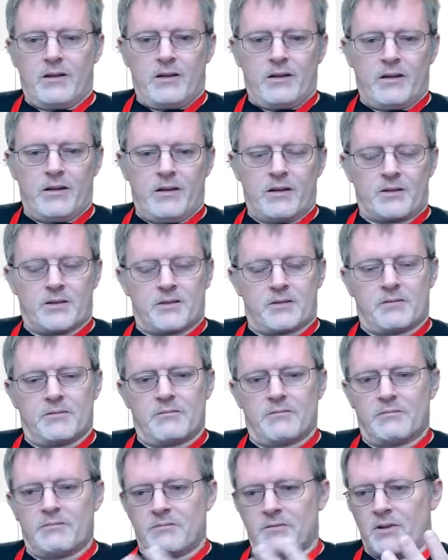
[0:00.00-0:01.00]
It's
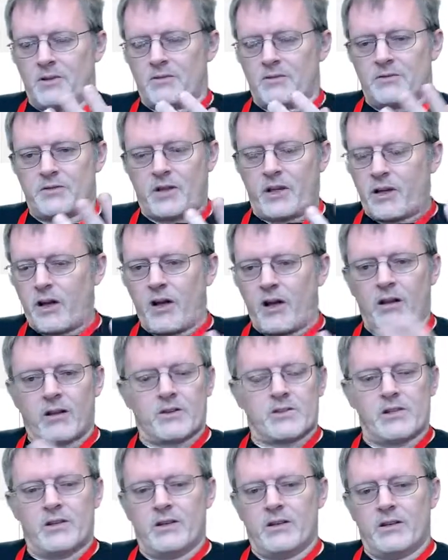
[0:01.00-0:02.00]

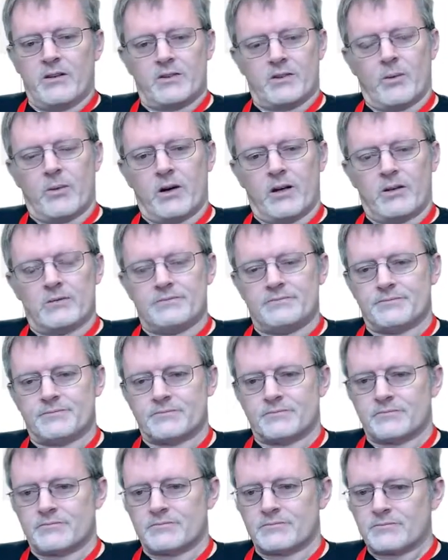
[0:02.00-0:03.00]
psychology and so on.
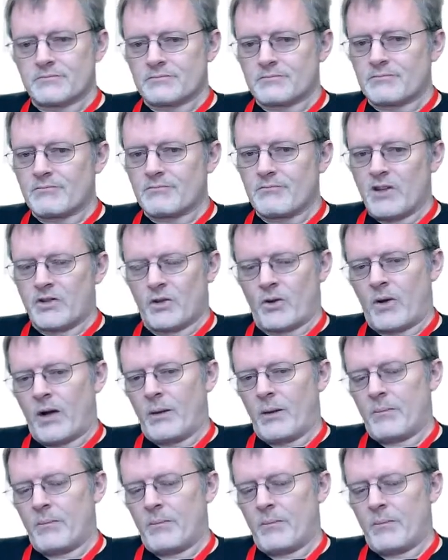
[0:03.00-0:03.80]
So